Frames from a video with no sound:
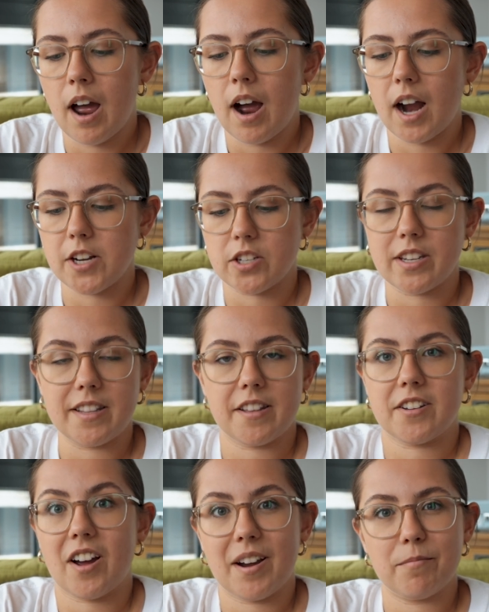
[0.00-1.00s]
I just need the
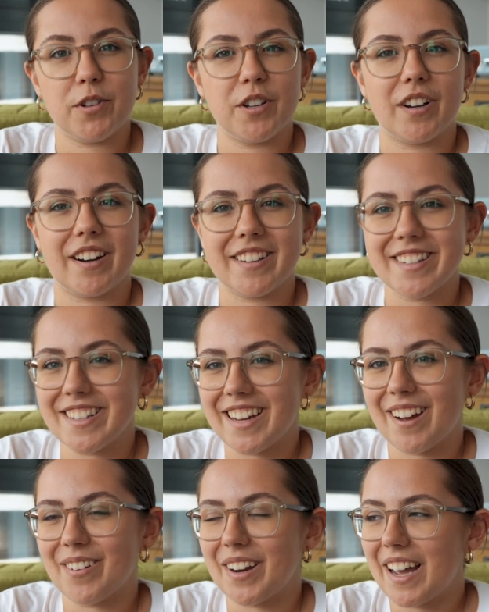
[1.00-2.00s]
time to kind of sit
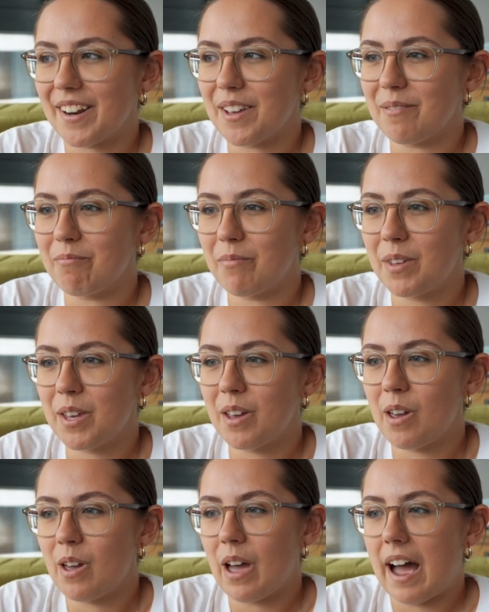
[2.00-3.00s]
down
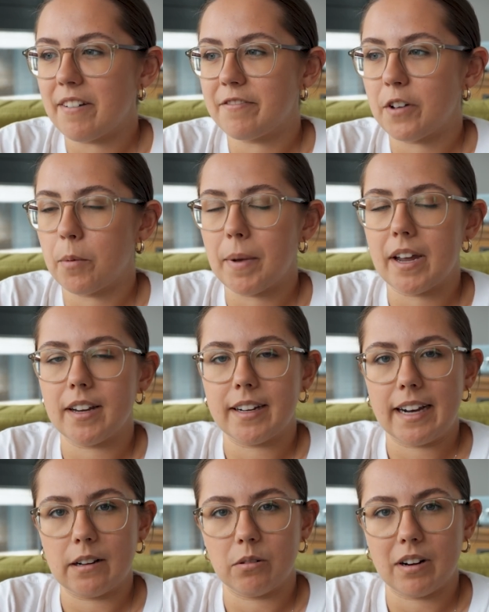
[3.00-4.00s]
and film it and
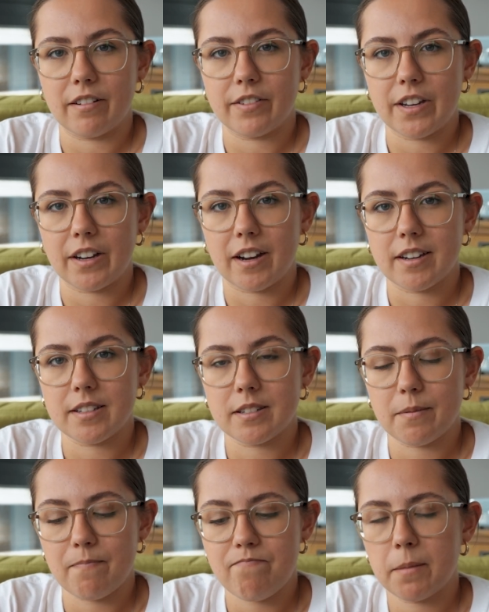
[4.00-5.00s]
get it all out for you
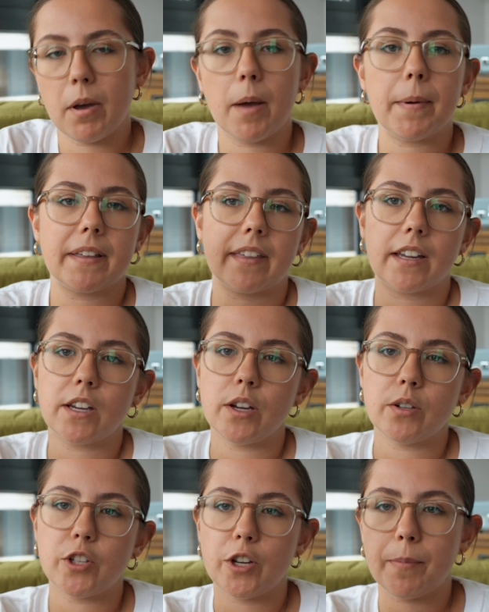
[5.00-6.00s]
guys. But a big thank you
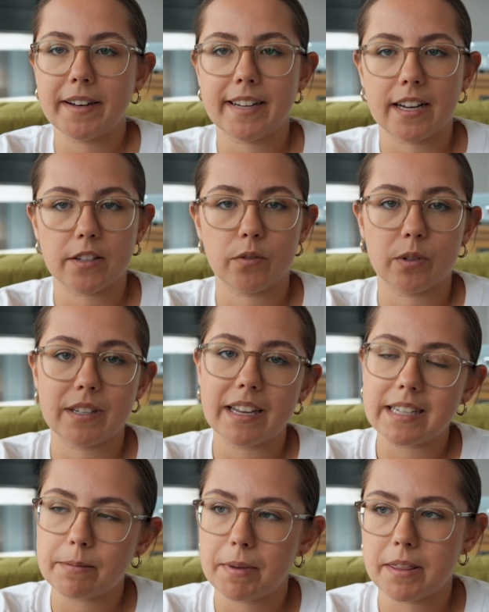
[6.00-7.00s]
to Pentax for
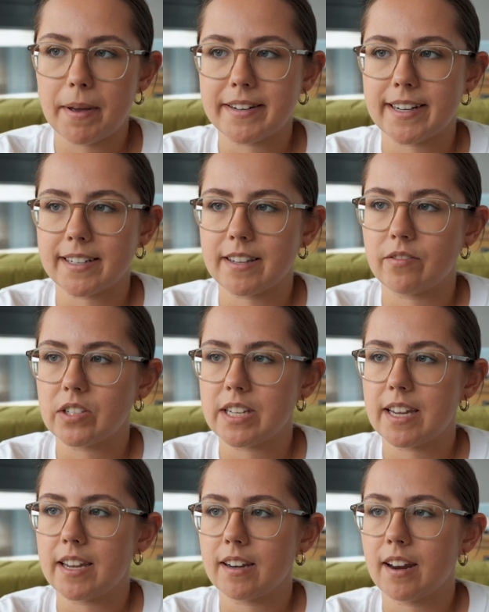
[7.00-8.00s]
sending me the Pentax
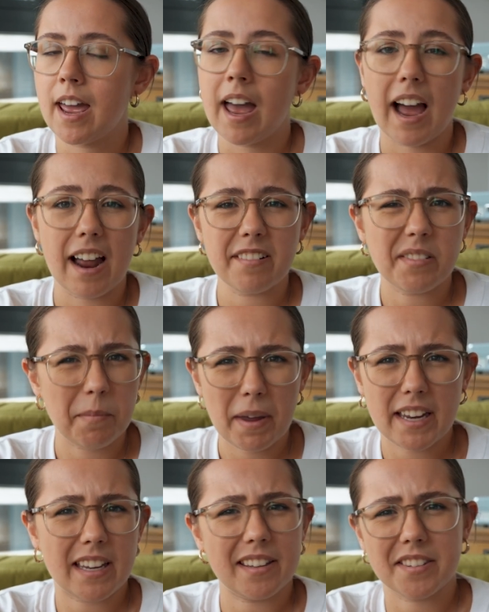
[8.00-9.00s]
17 and for
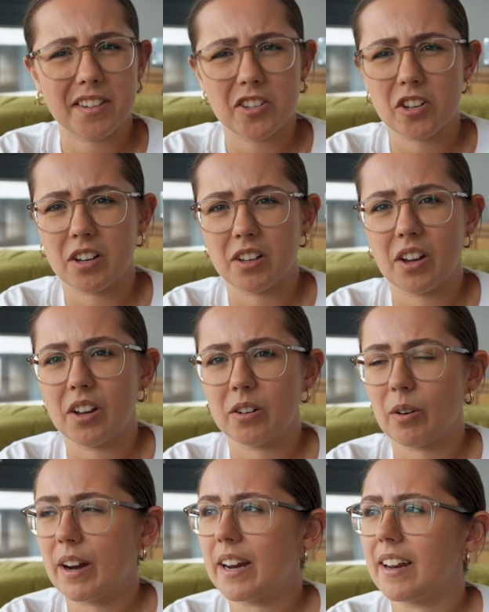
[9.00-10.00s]
making such a
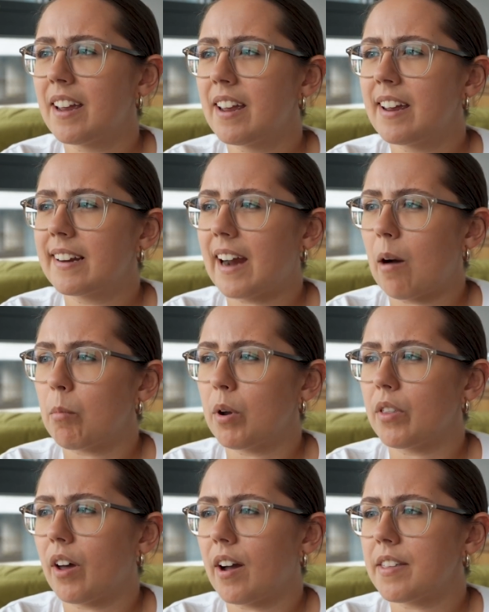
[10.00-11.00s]
great camera
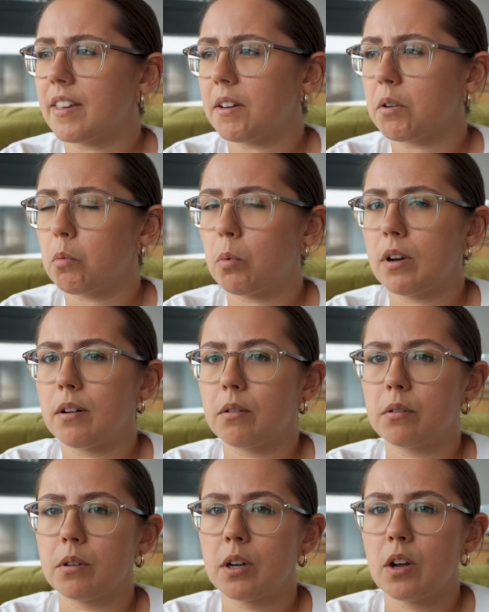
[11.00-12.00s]
that I think
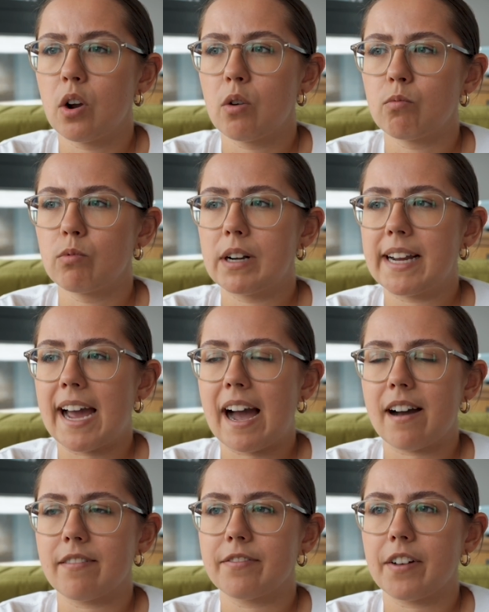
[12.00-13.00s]
will really
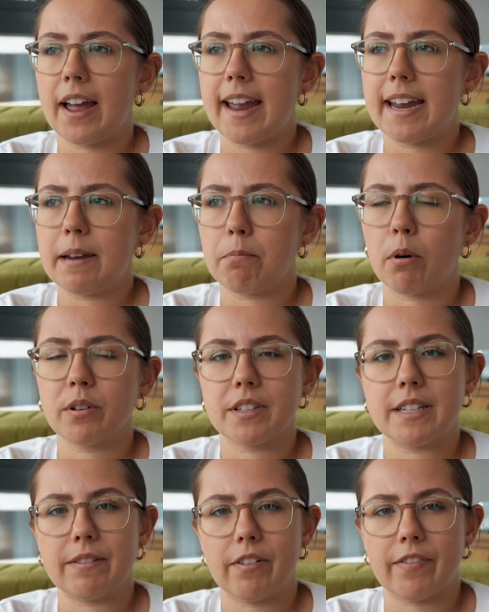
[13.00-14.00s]
have a
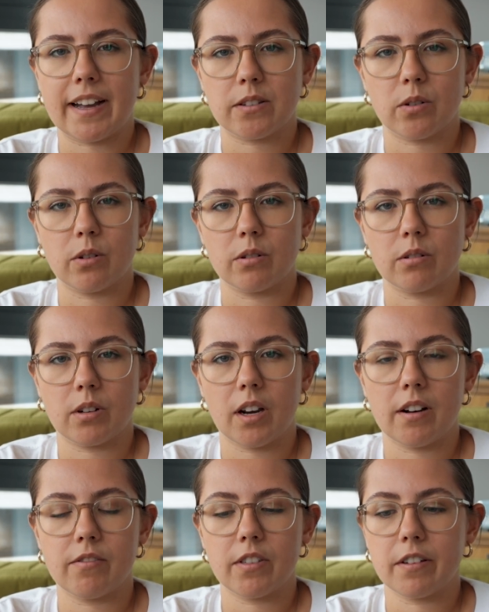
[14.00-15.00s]
positive effect on
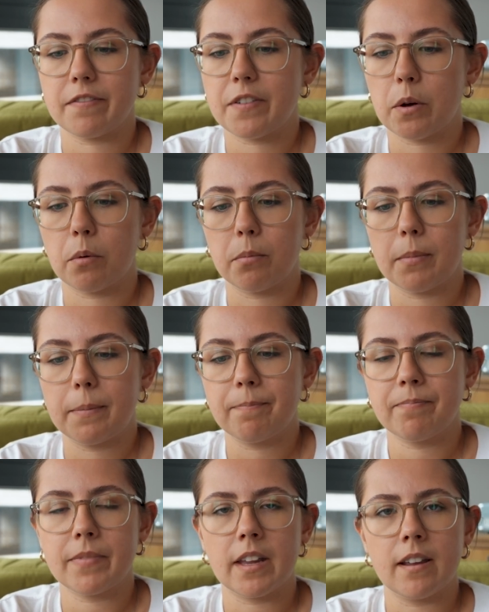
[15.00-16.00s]
kind of the film
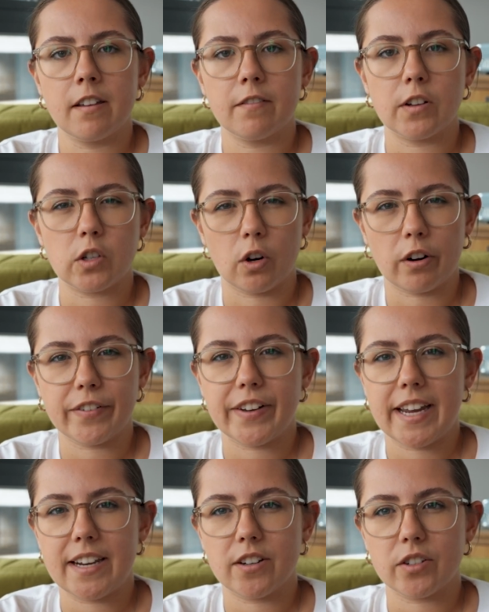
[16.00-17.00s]
photography
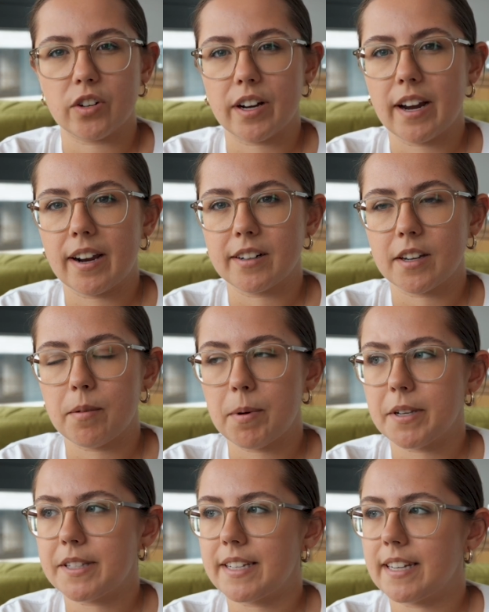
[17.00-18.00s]
industry and
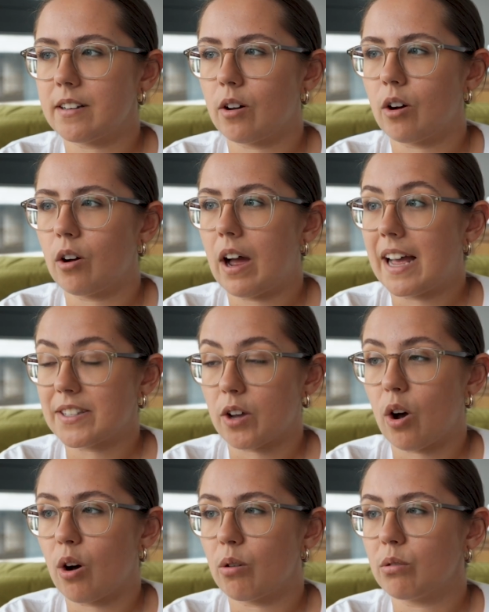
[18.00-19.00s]
community as a
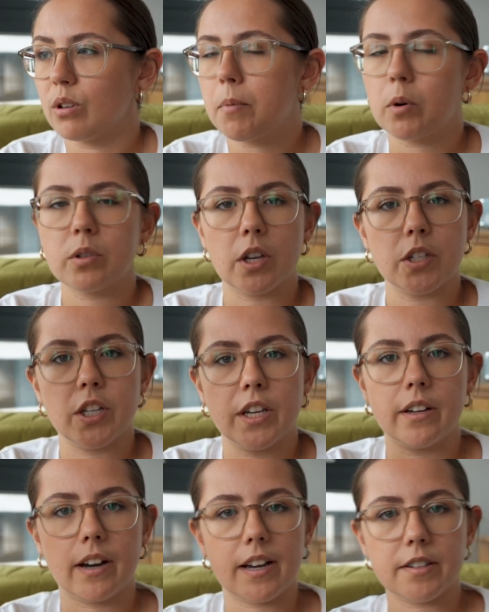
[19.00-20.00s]
whole. But also to
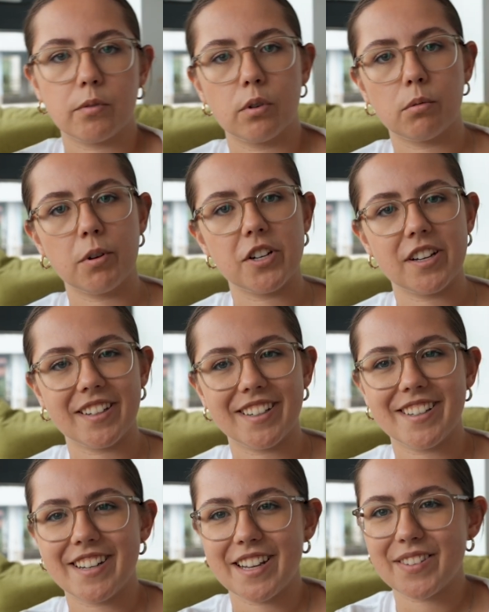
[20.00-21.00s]
you guys for watching
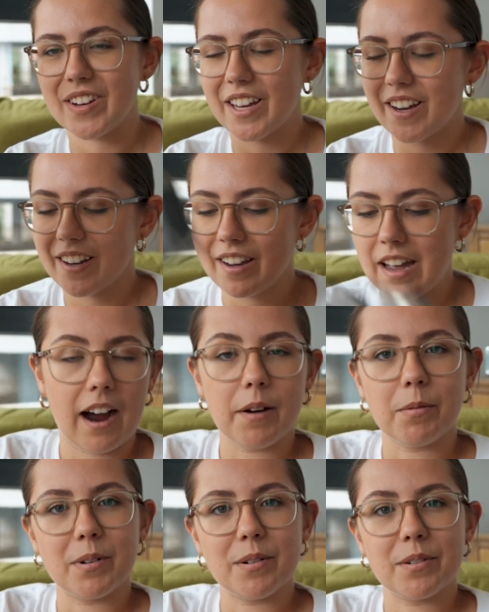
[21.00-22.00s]
today's video. I
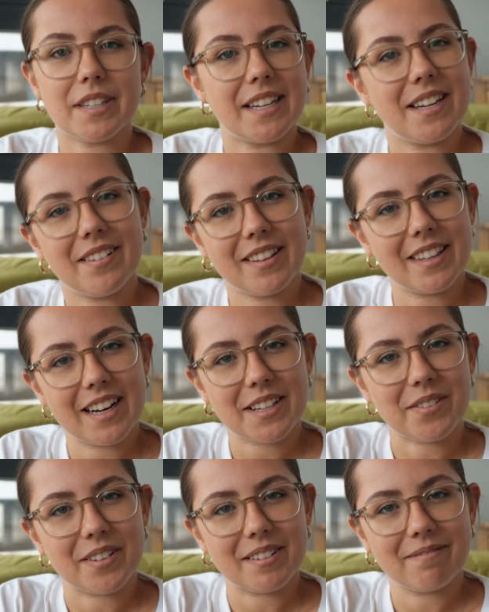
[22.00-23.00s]
will see you in the next one.